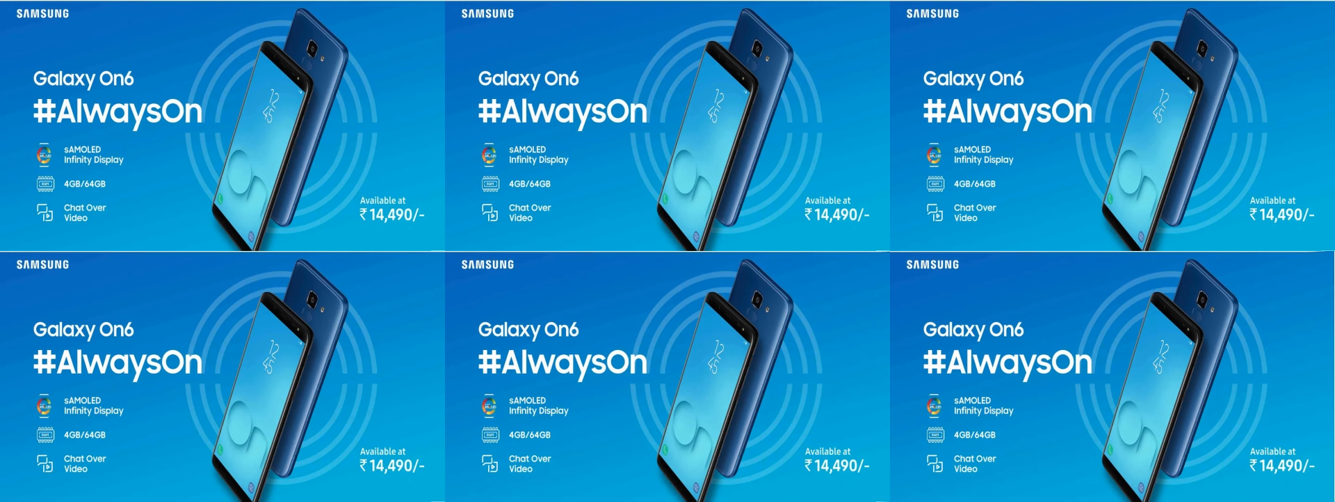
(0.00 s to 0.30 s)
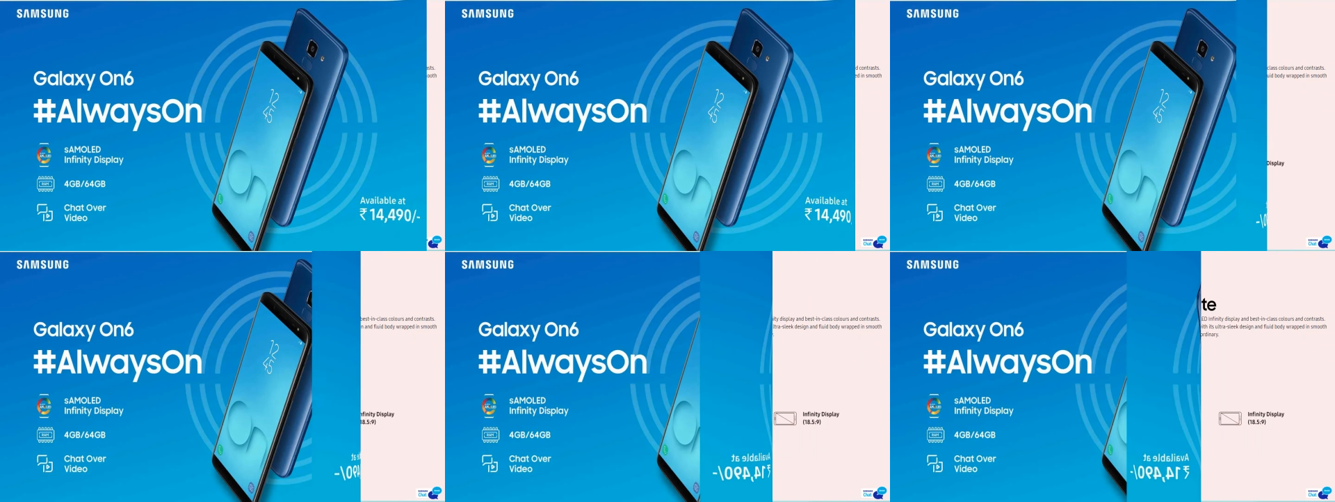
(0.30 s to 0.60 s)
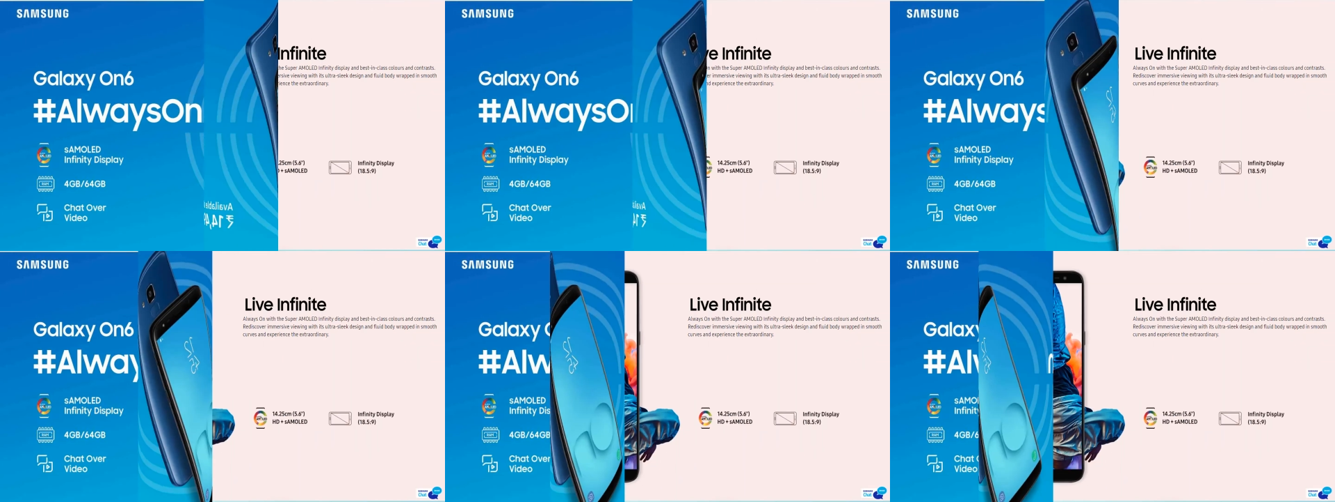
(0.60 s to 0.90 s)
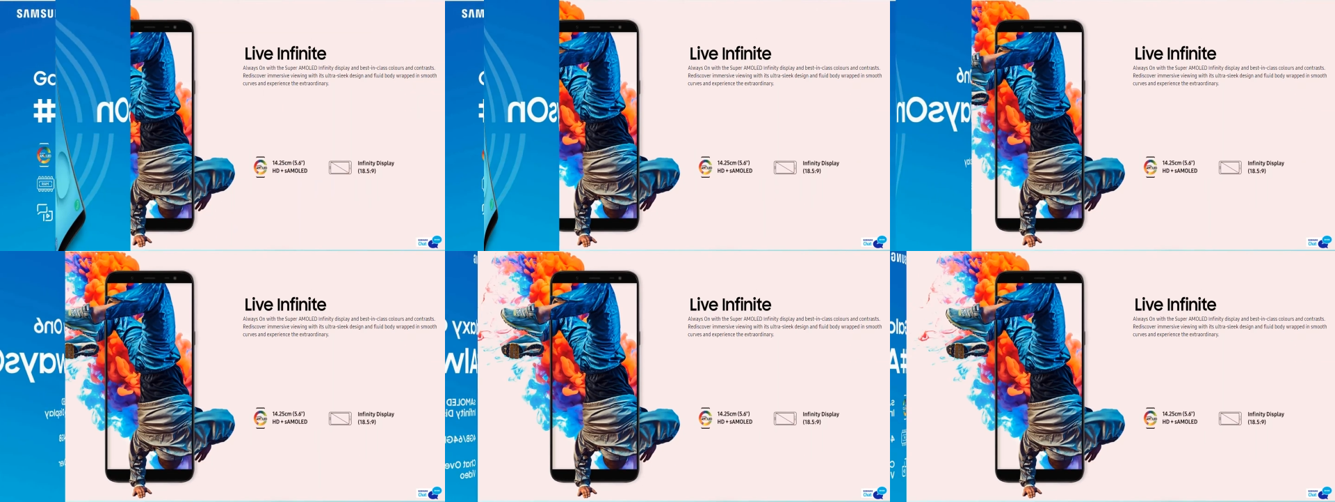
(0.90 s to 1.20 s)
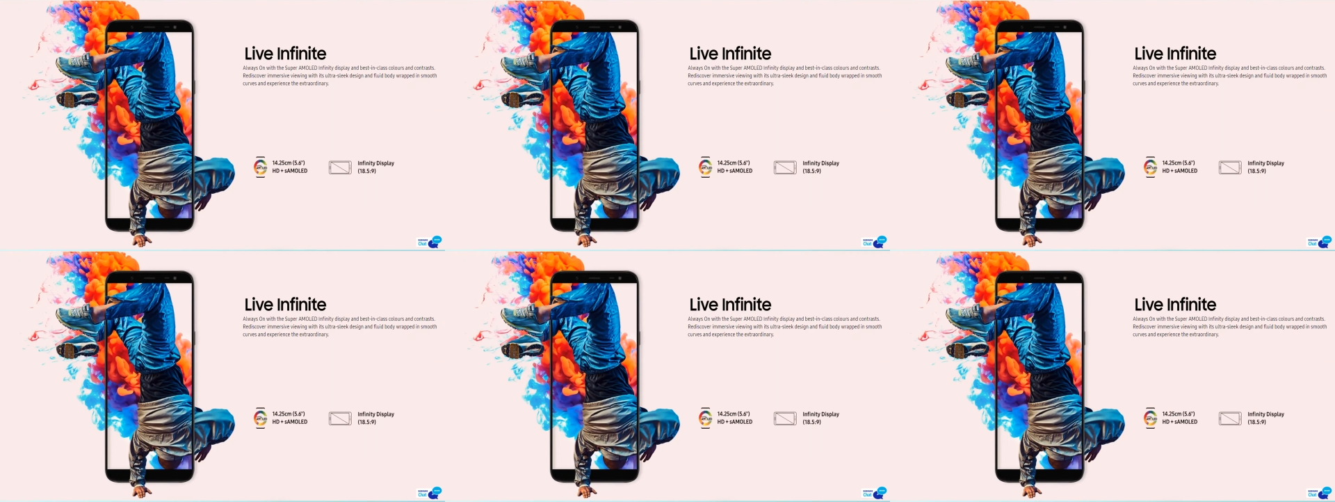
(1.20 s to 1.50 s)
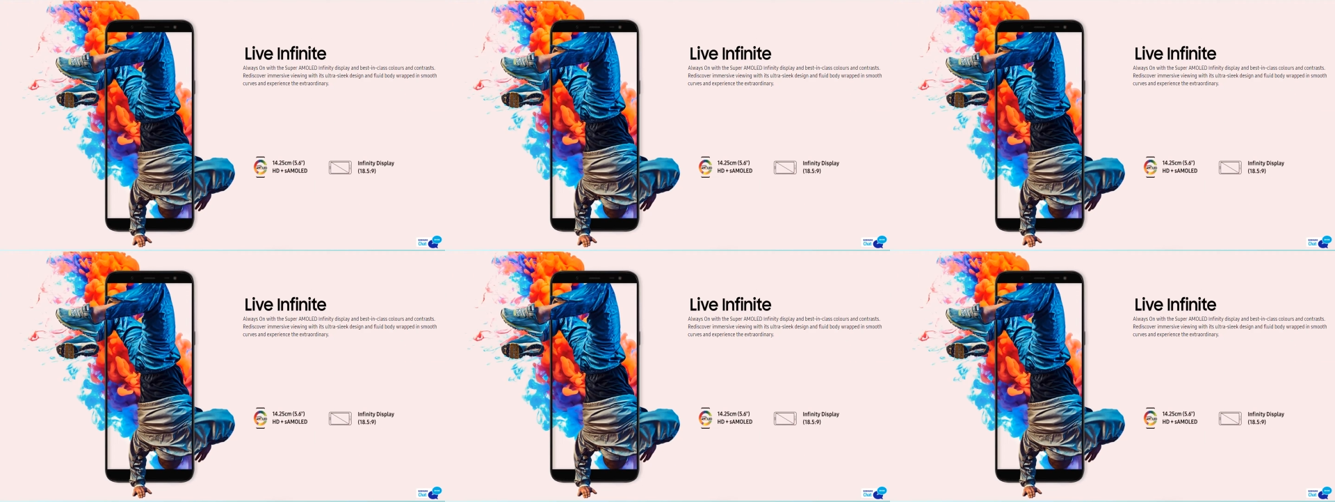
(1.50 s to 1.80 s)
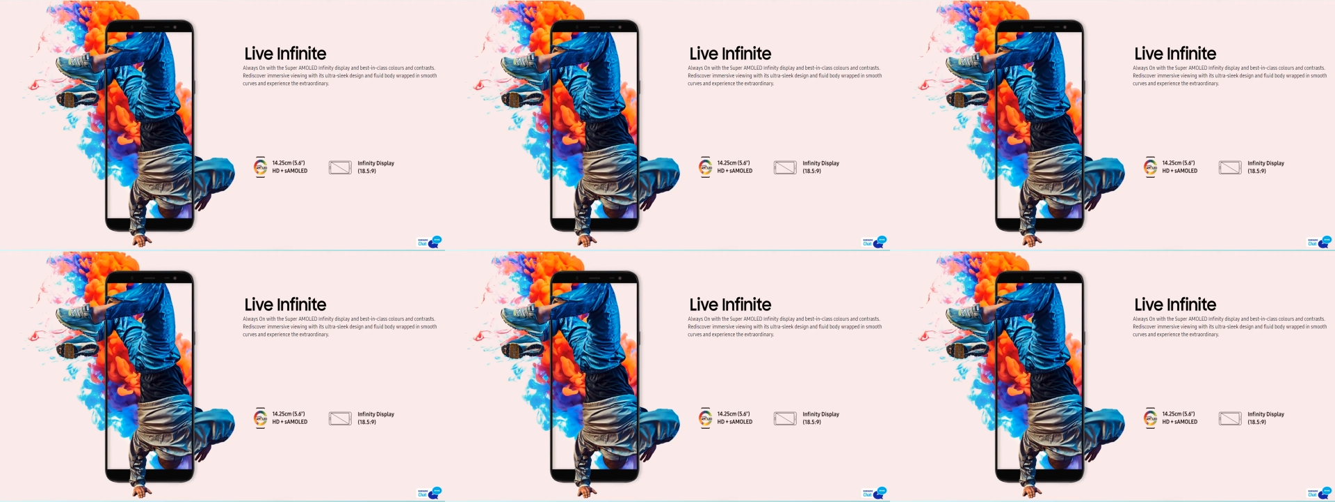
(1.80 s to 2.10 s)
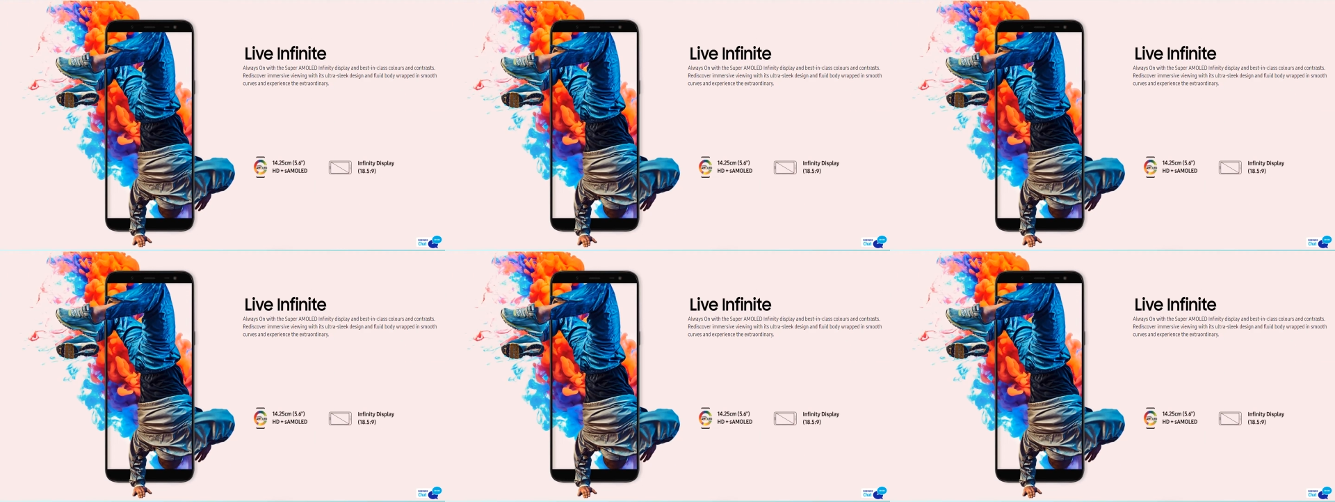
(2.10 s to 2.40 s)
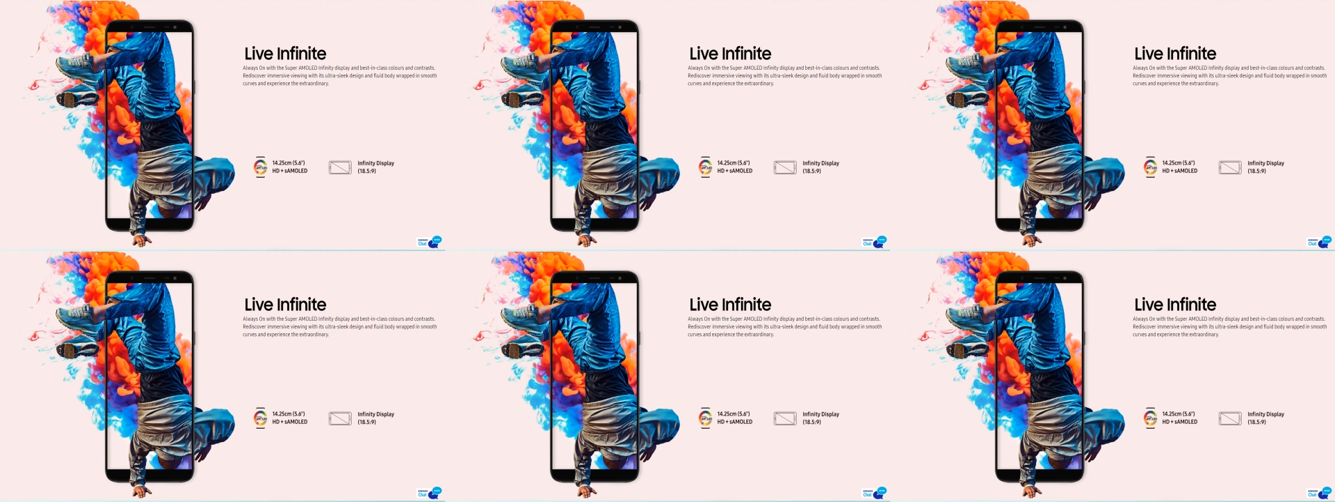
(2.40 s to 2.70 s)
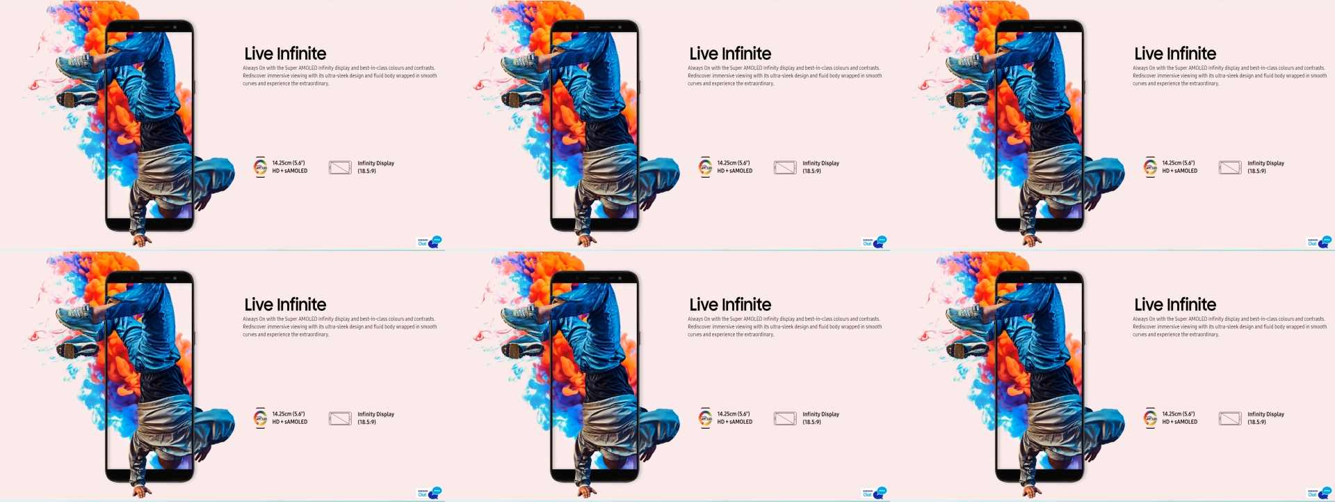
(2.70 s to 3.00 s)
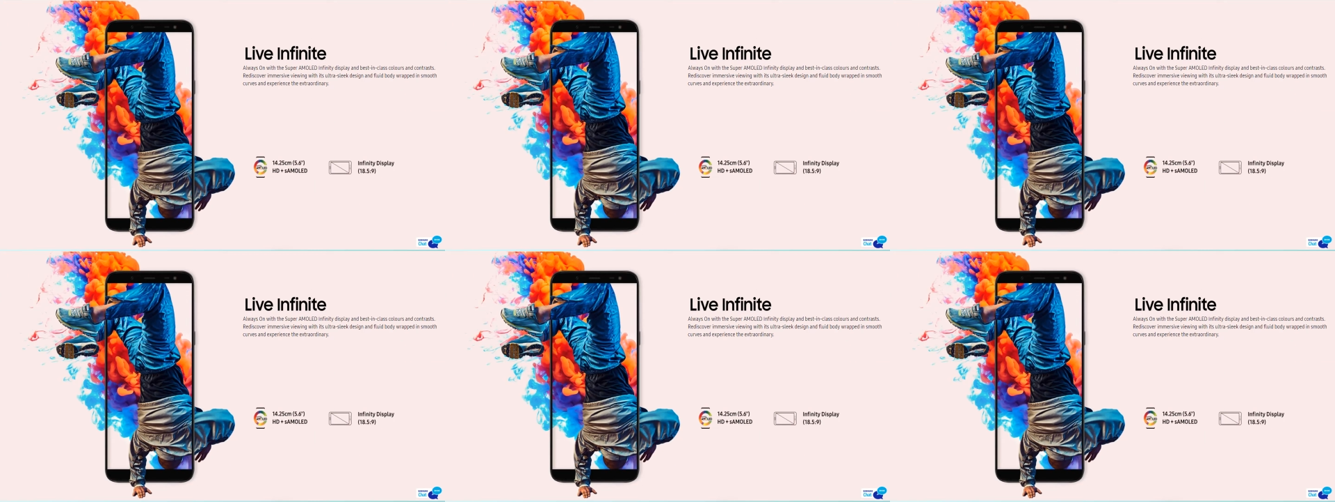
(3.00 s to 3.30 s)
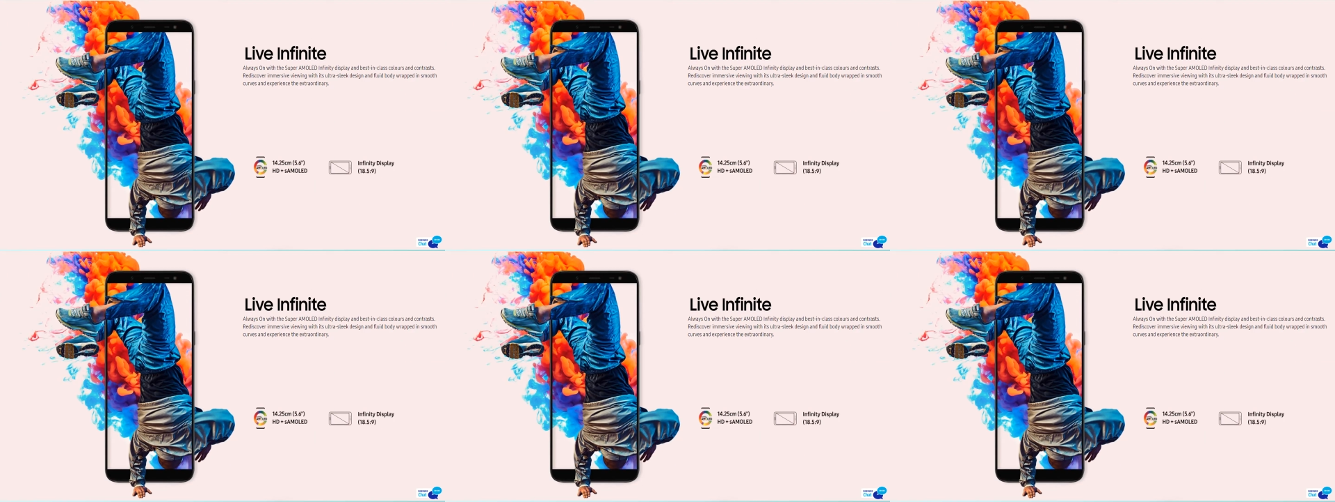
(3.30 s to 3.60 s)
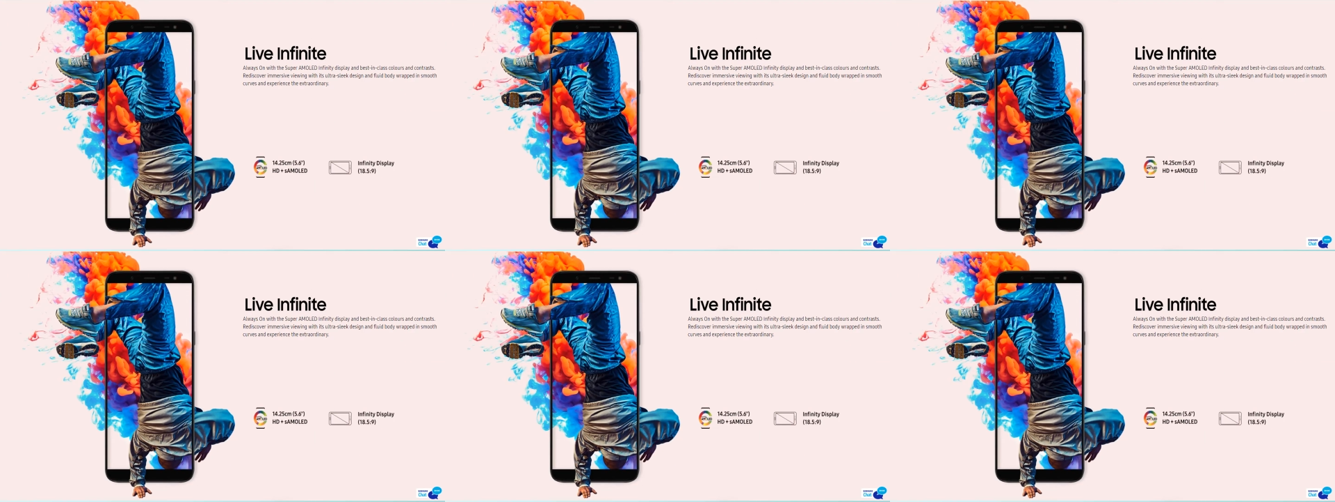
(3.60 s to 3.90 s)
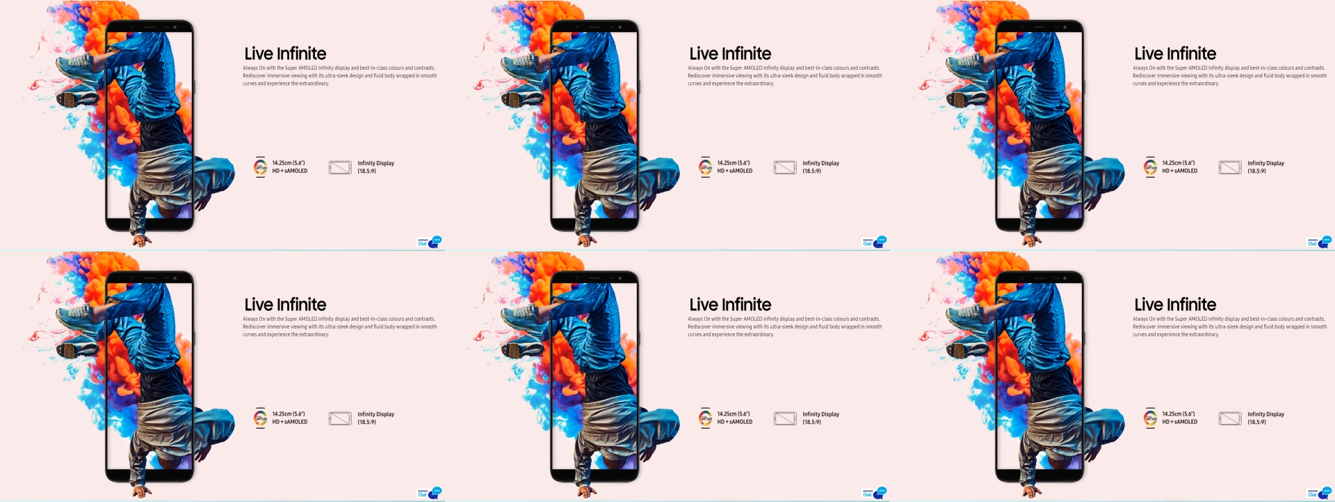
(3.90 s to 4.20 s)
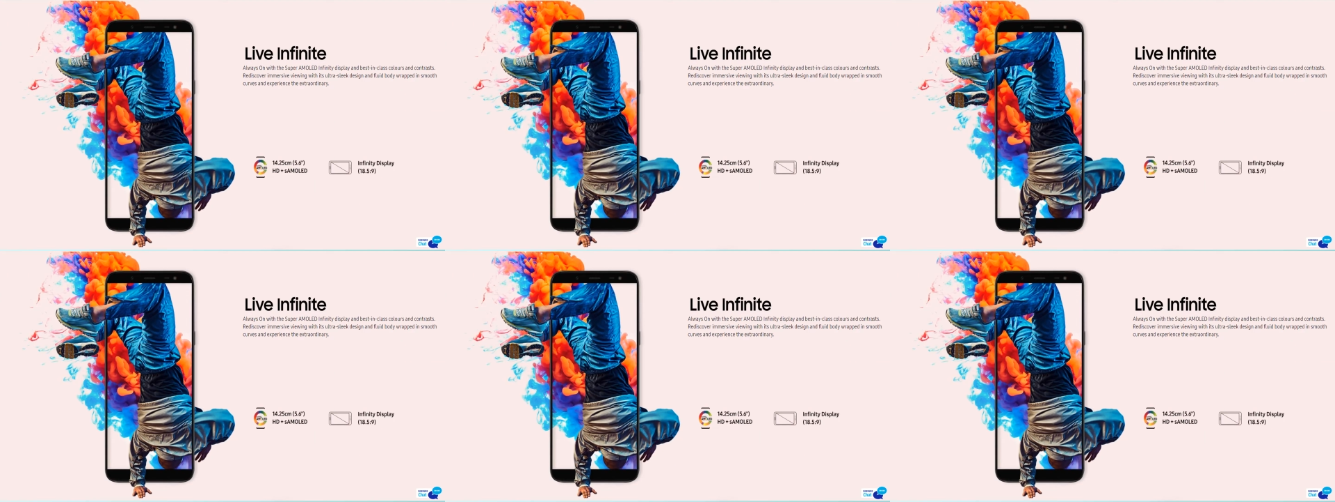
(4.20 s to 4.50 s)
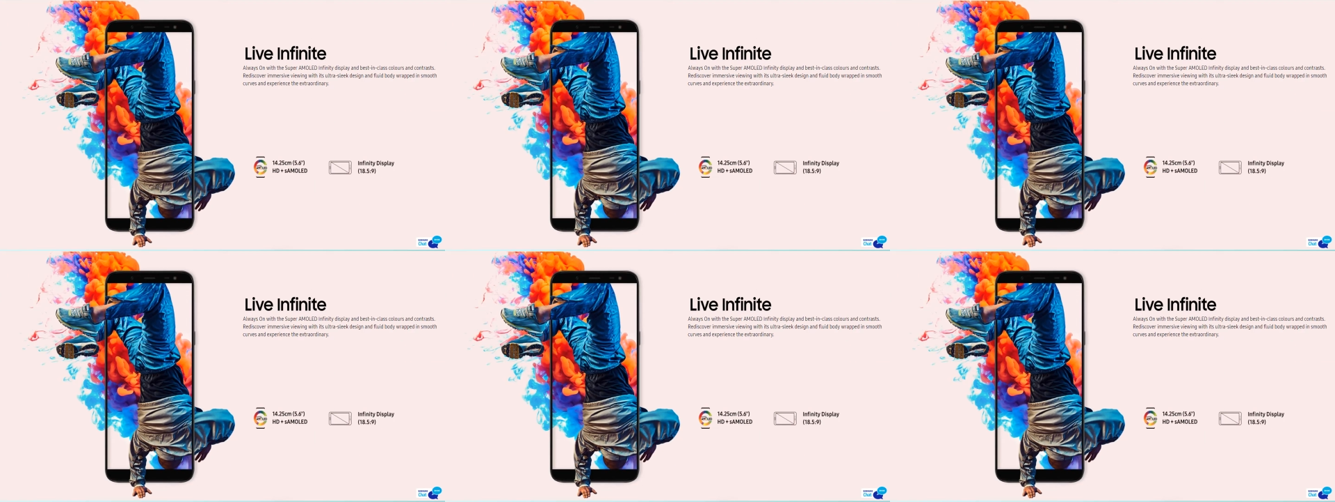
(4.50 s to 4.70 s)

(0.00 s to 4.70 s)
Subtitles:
Nobody's mouth can be seen.